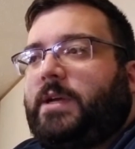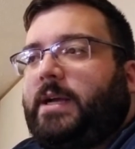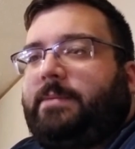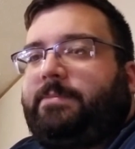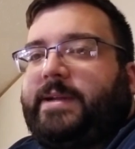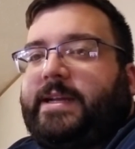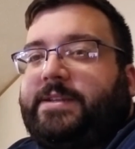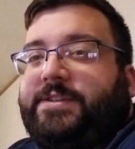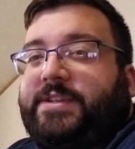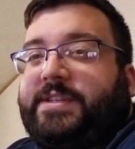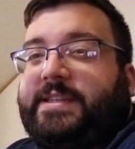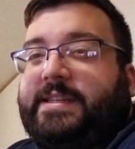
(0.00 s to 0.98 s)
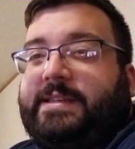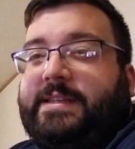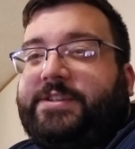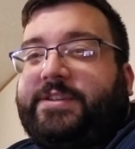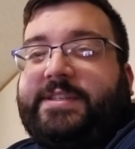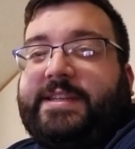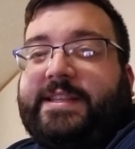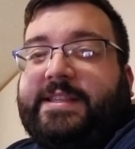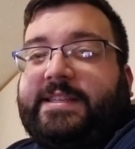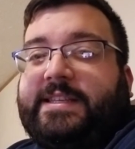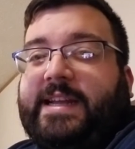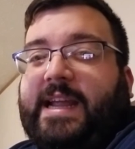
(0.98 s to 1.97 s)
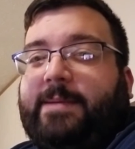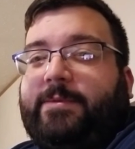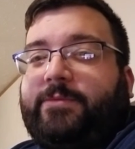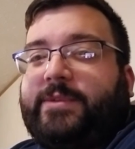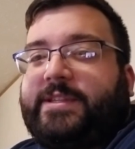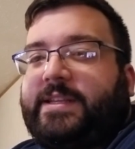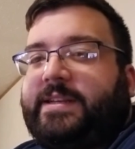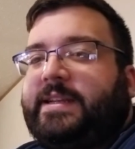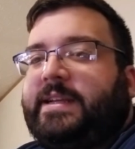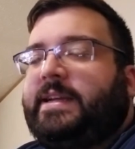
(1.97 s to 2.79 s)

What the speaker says: up, and just nothing's gonna happen with it.